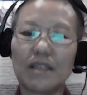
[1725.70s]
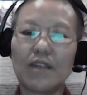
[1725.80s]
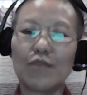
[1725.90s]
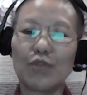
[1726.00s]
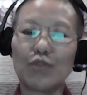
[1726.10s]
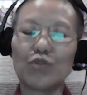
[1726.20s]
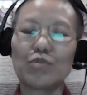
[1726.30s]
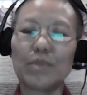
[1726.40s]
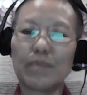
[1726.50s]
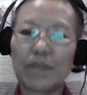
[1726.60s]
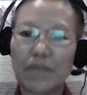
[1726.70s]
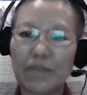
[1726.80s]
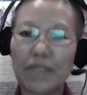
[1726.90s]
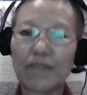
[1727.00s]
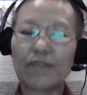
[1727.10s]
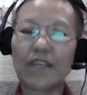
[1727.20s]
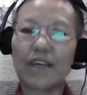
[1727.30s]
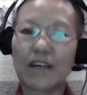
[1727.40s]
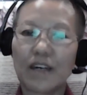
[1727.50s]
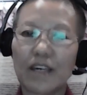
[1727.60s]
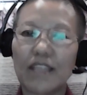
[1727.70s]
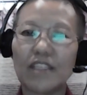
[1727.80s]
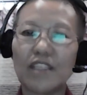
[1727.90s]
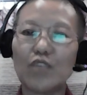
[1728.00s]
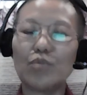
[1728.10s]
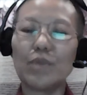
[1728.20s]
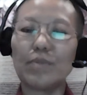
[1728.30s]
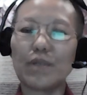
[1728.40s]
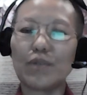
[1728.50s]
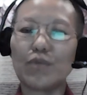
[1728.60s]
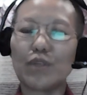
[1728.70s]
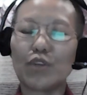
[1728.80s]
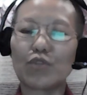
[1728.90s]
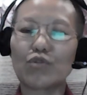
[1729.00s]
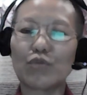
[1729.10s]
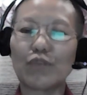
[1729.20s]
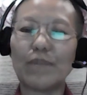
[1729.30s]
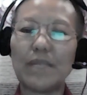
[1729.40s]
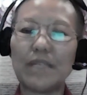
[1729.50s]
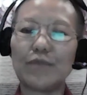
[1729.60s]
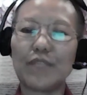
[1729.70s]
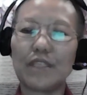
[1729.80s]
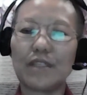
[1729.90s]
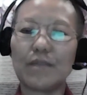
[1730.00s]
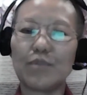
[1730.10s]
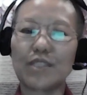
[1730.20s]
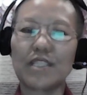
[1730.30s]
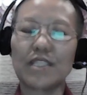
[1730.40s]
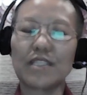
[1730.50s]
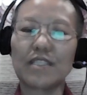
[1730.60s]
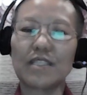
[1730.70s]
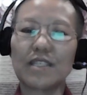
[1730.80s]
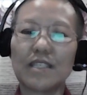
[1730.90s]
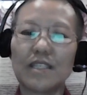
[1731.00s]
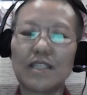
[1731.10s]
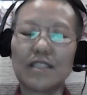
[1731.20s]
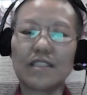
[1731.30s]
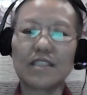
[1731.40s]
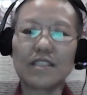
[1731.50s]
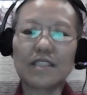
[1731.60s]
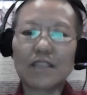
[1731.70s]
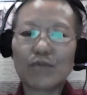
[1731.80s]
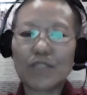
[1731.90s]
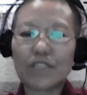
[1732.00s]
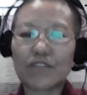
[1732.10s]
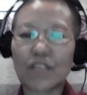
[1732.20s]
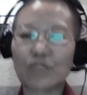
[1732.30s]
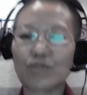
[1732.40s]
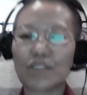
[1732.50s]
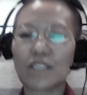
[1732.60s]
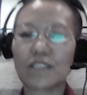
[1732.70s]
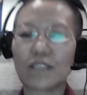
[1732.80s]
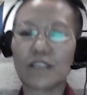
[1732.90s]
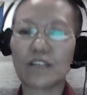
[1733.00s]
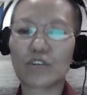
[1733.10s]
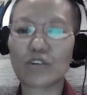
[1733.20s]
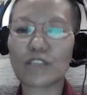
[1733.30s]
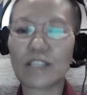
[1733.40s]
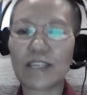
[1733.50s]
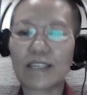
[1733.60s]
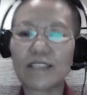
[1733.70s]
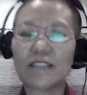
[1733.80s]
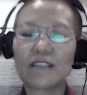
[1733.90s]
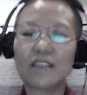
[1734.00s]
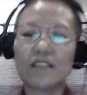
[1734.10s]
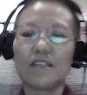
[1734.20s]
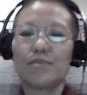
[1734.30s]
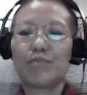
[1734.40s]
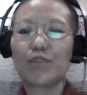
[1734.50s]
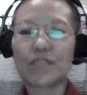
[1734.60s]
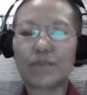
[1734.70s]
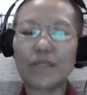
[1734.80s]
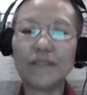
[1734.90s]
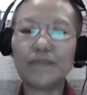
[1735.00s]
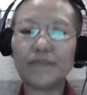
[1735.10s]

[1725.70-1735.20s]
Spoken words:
for those people, maybe if there are any new people who are not so familiar with the positions. It is just that we try to sit cross-legged, if possible,